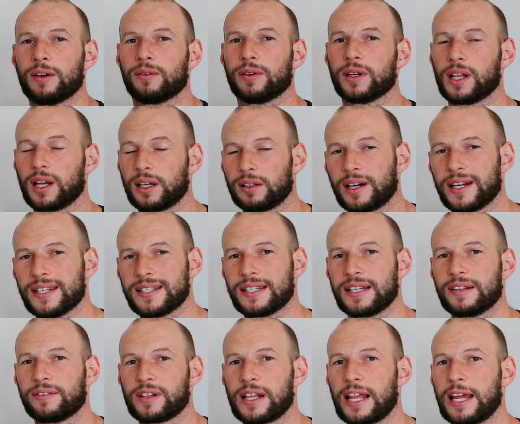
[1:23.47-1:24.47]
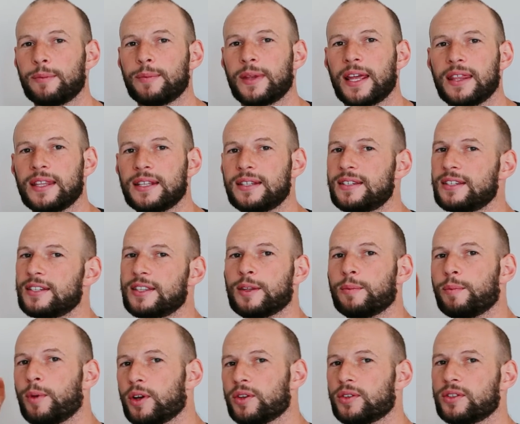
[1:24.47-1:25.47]
Relight Light Rising have claimed that this is
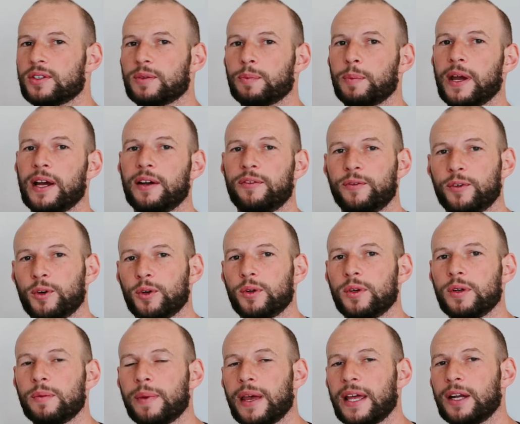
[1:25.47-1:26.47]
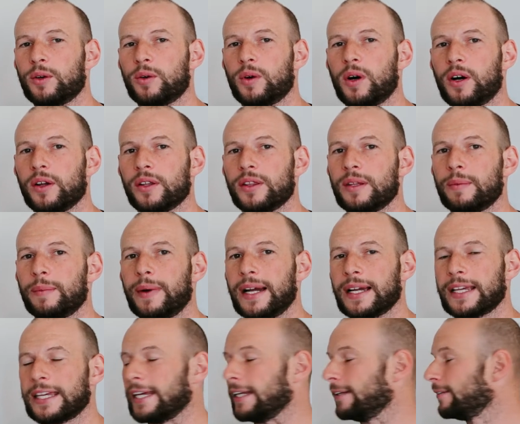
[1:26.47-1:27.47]
the most powerful panel on the
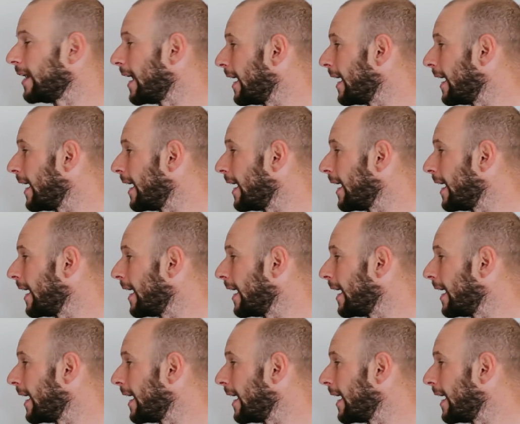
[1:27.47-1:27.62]
market.